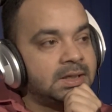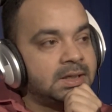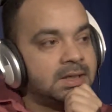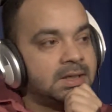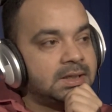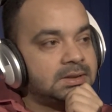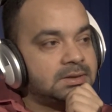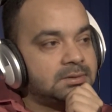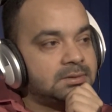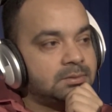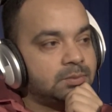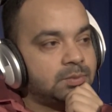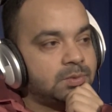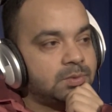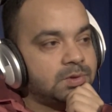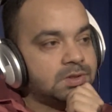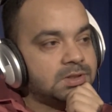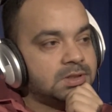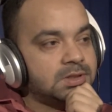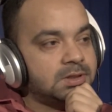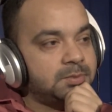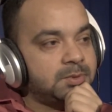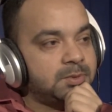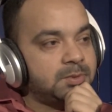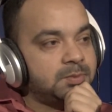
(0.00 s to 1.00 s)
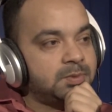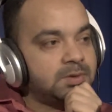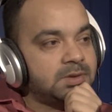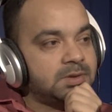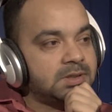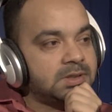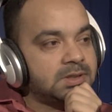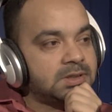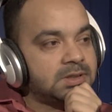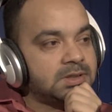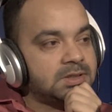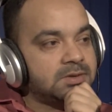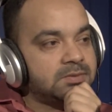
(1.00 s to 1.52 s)
And mostly people
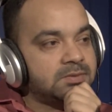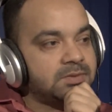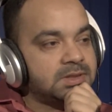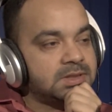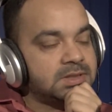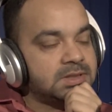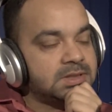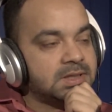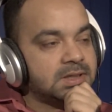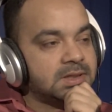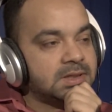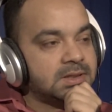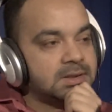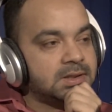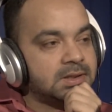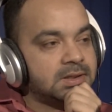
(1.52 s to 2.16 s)
in a dementia,